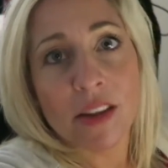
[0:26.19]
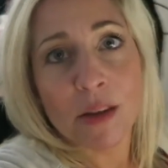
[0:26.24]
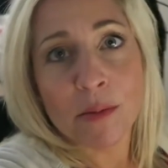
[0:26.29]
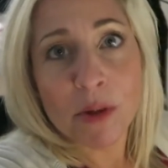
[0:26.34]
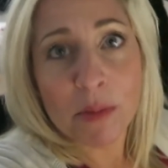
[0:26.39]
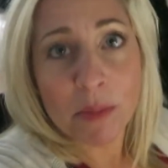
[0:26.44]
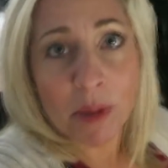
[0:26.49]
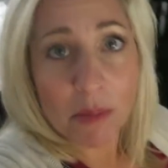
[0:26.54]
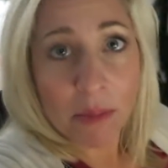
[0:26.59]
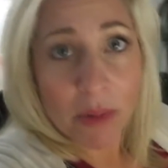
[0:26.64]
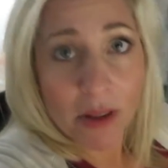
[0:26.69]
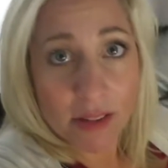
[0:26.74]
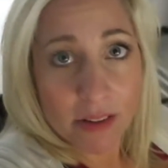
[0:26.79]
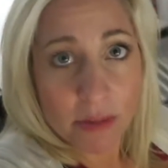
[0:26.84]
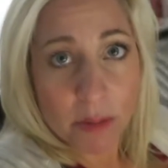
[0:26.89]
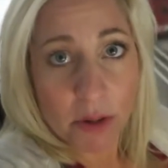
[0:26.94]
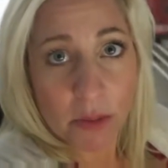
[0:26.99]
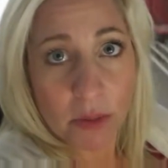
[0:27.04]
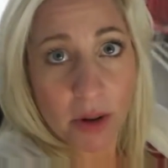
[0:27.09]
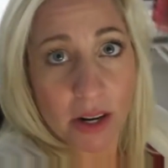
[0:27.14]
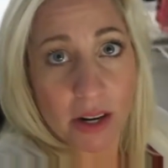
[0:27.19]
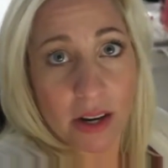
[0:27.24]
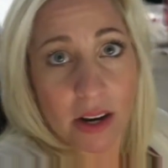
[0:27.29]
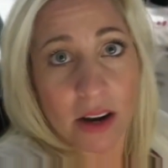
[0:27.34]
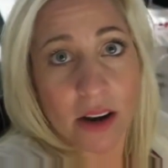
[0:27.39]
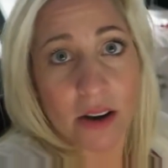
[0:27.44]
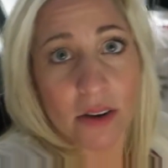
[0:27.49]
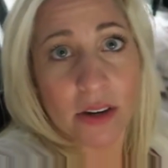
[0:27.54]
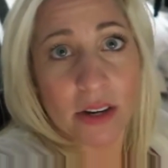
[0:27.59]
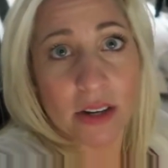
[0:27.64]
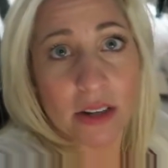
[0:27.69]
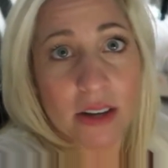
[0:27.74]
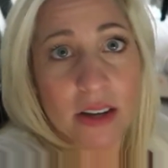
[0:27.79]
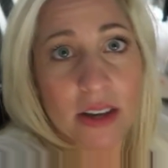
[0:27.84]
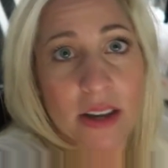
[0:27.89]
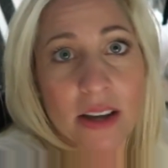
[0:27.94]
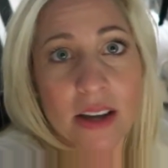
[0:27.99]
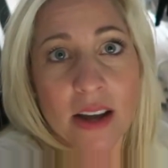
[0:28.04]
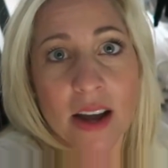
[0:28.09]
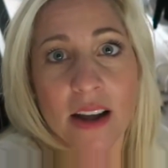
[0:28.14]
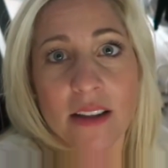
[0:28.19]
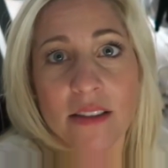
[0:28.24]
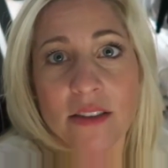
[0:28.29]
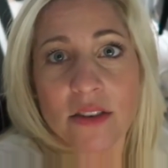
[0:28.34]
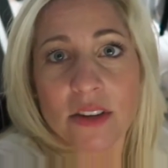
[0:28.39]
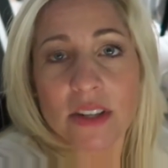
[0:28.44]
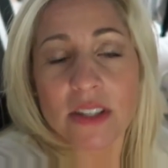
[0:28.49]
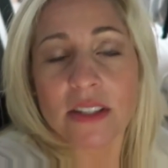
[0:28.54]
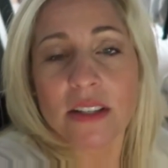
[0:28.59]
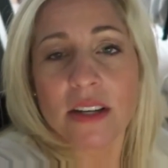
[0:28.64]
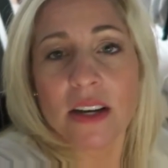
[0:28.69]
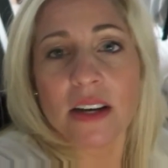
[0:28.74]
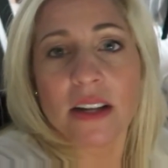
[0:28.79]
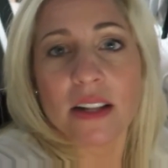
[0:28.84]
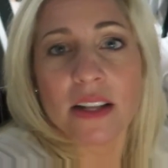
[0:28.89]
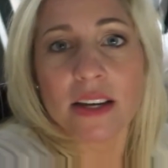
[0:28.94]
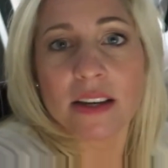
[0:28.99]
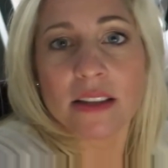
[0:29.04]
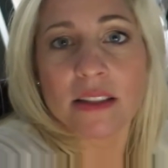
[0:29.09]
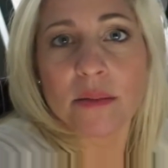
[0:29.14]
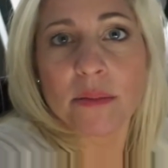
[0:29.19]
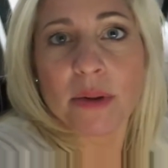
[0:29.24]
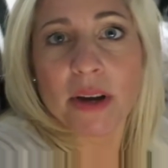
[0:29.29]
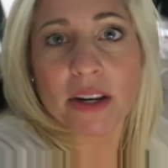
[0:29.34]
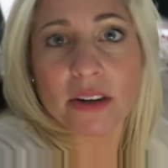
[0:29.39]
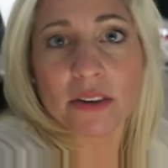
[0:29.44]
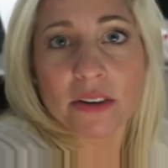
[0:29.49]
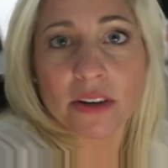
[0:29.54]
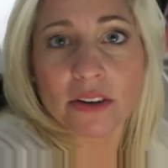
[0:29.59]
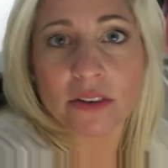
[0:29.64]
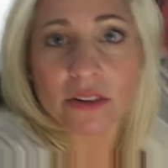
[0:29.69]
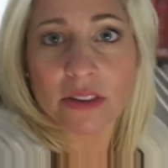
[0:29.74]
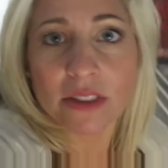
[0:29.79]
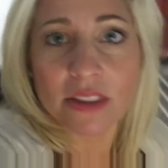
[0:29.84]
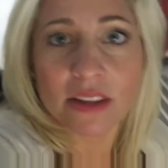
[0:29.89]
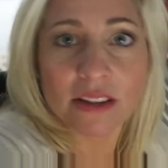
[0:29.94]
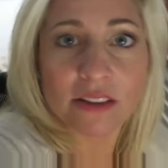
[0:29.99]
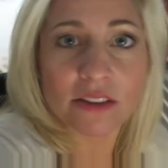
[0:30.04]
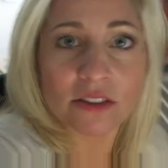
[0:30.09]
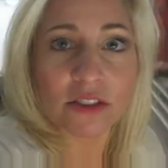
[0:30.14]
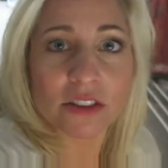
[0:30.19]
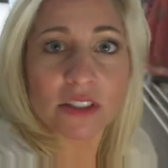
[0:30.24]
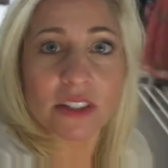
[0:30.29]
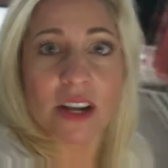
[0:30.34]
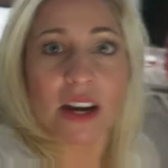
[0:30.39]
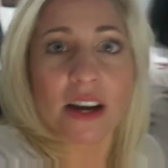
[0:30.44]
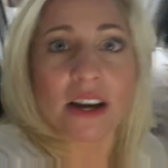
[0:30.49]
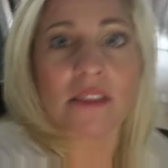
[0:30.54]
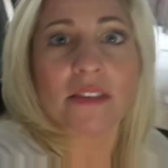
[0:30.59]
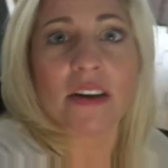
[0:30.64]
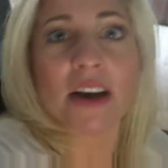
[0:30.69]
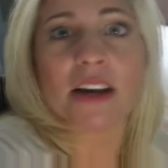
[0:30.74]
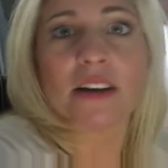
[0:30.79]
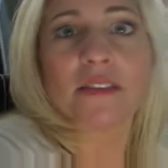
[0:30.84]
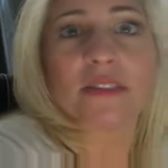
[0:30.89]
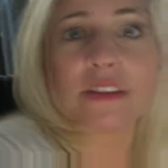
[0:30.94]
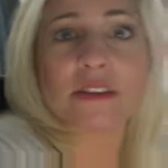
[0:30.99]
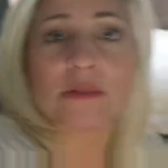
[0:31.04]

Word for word: I'm in my basement right now and as you can tell, like in the background, things are just kind of out of